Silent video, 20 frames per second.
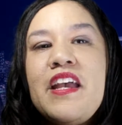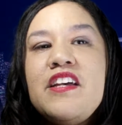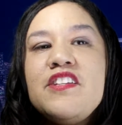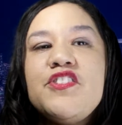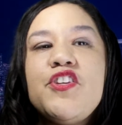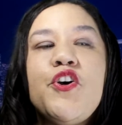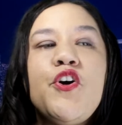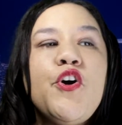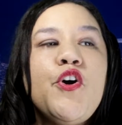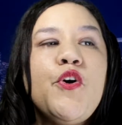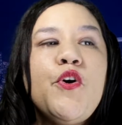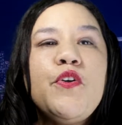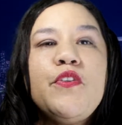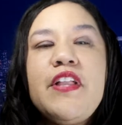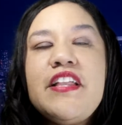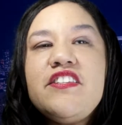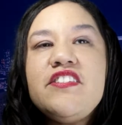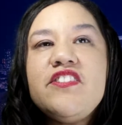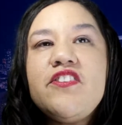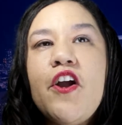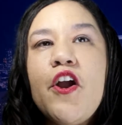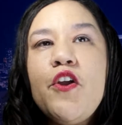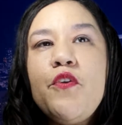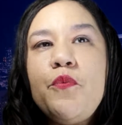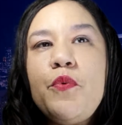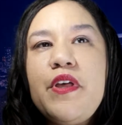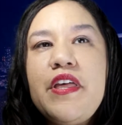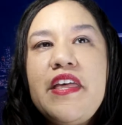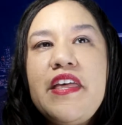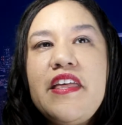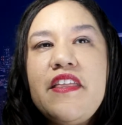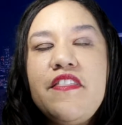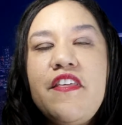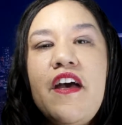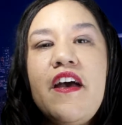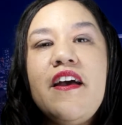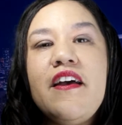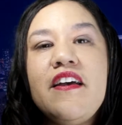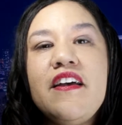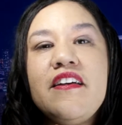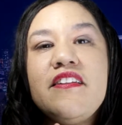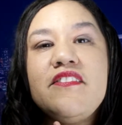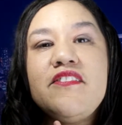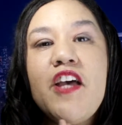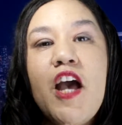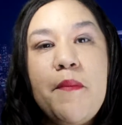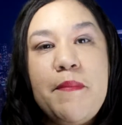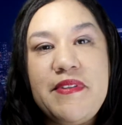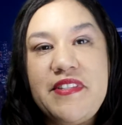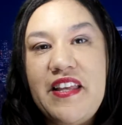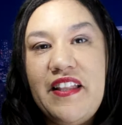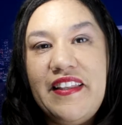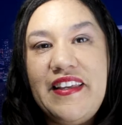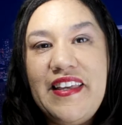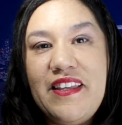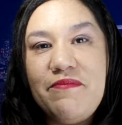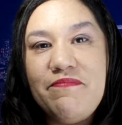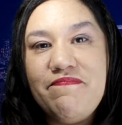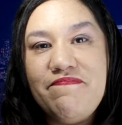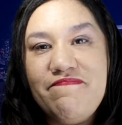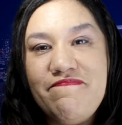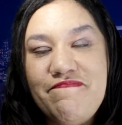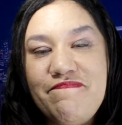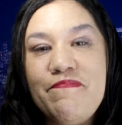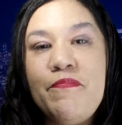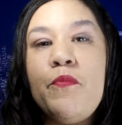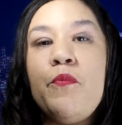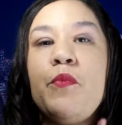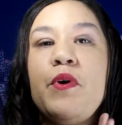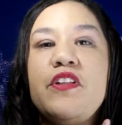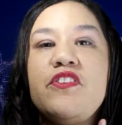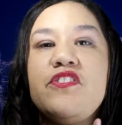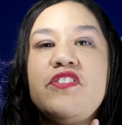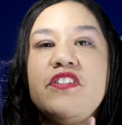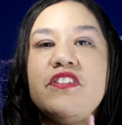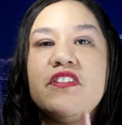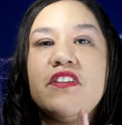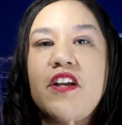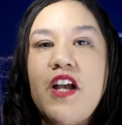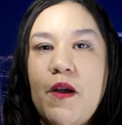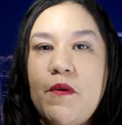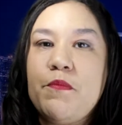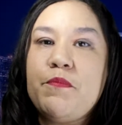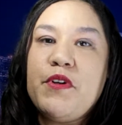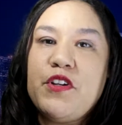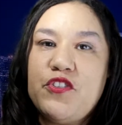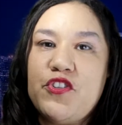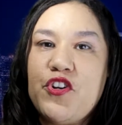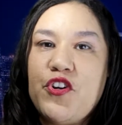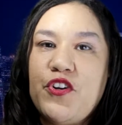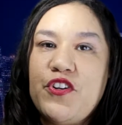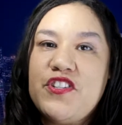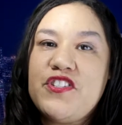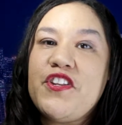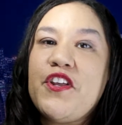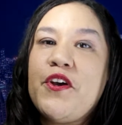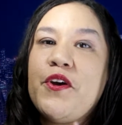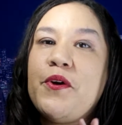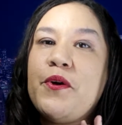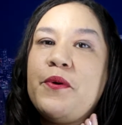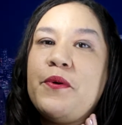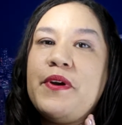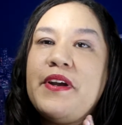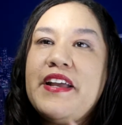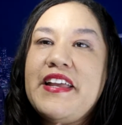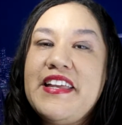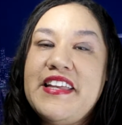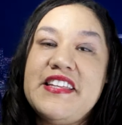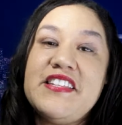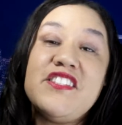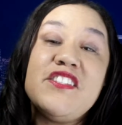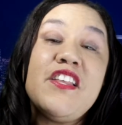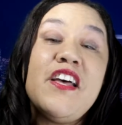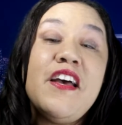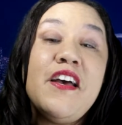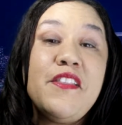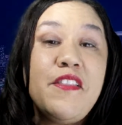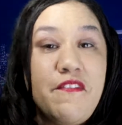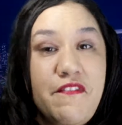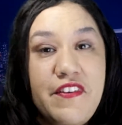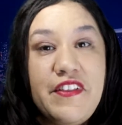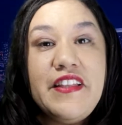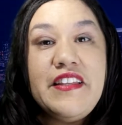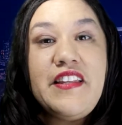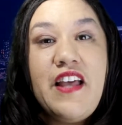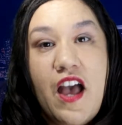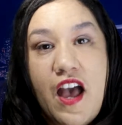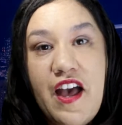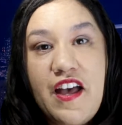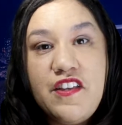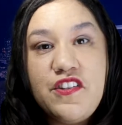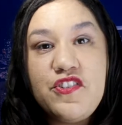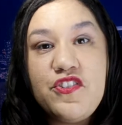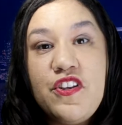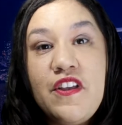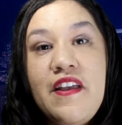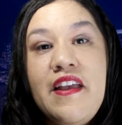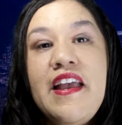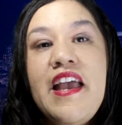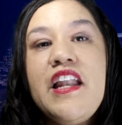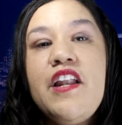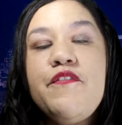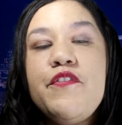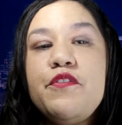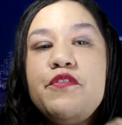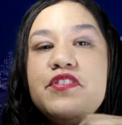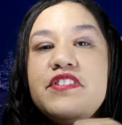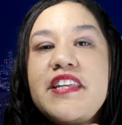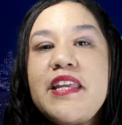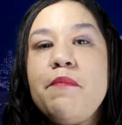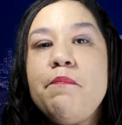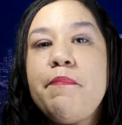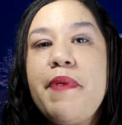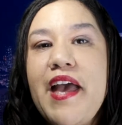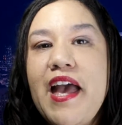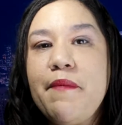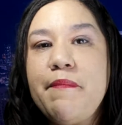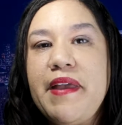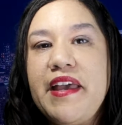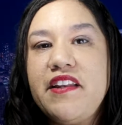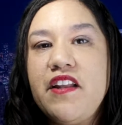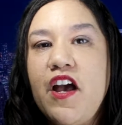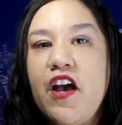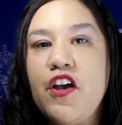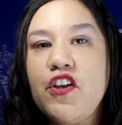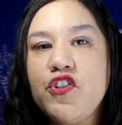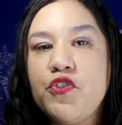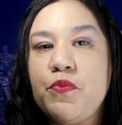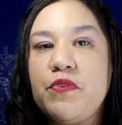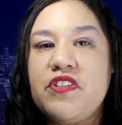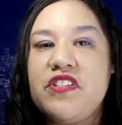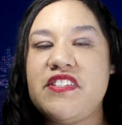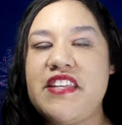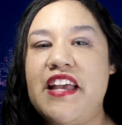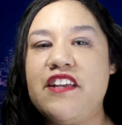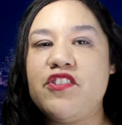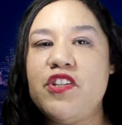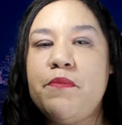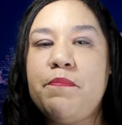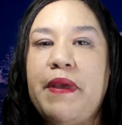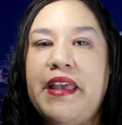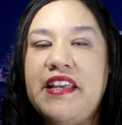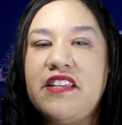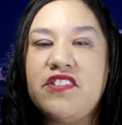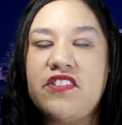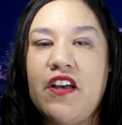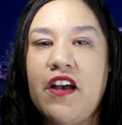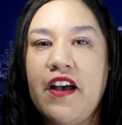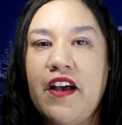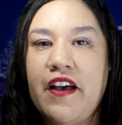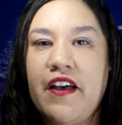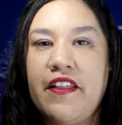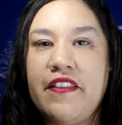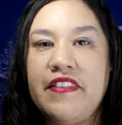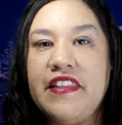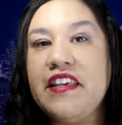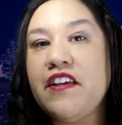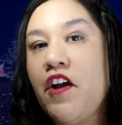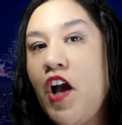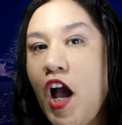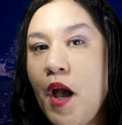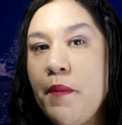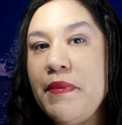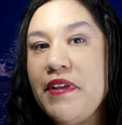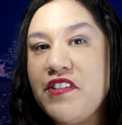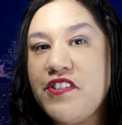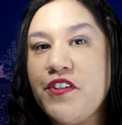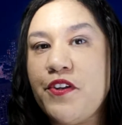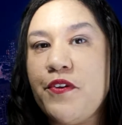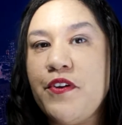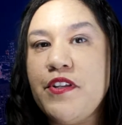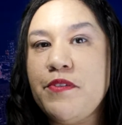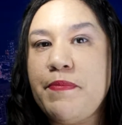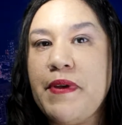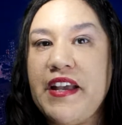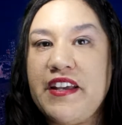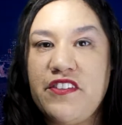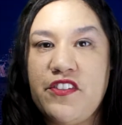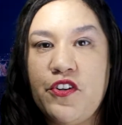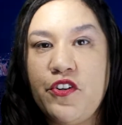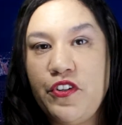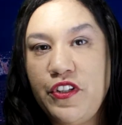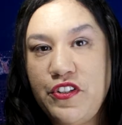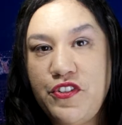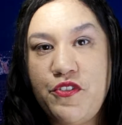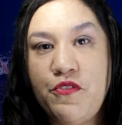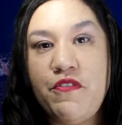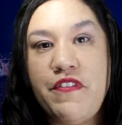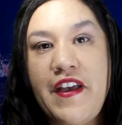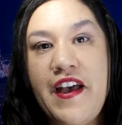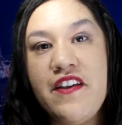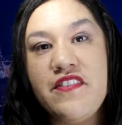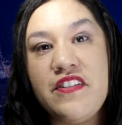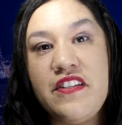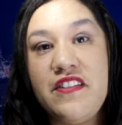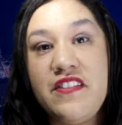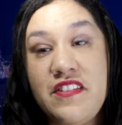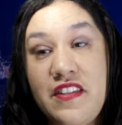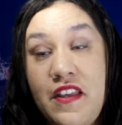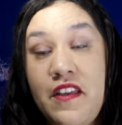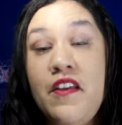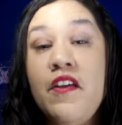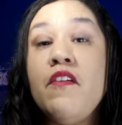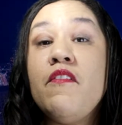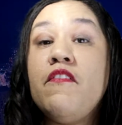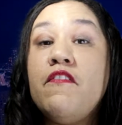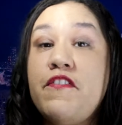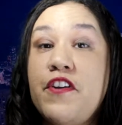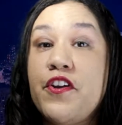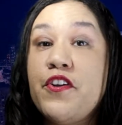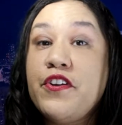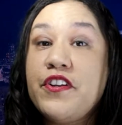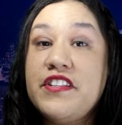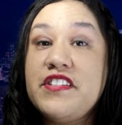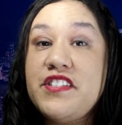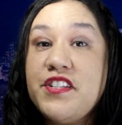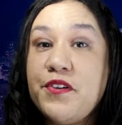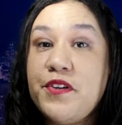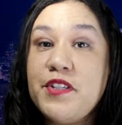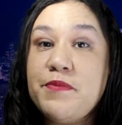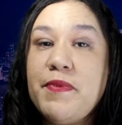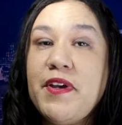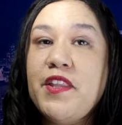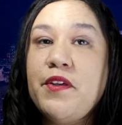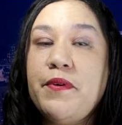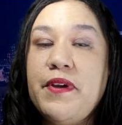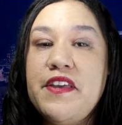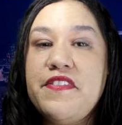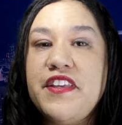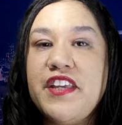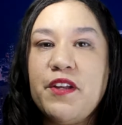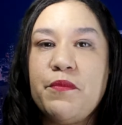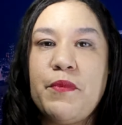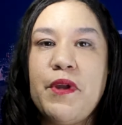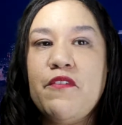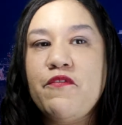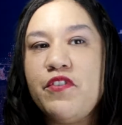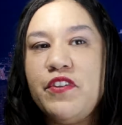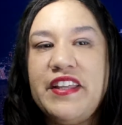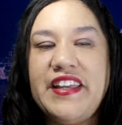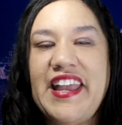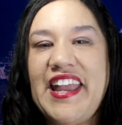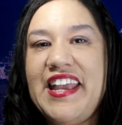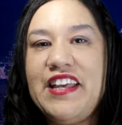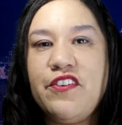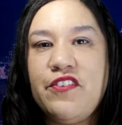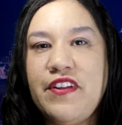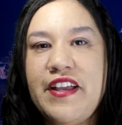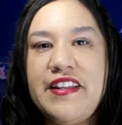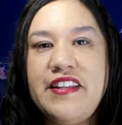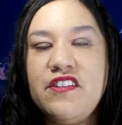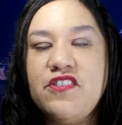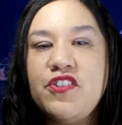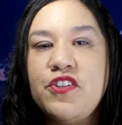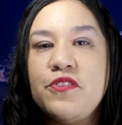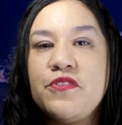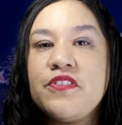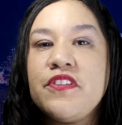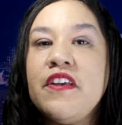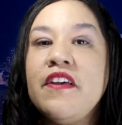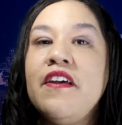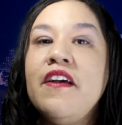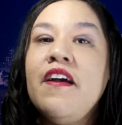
So let's start with Thomas Elliot, which comic book nerds know is the villain Hush. And if you've seen Batman Hush, which is actually based on the comic series back in the early 2000s, very good series, by the way. I think it ran for like 8 or 9 issues.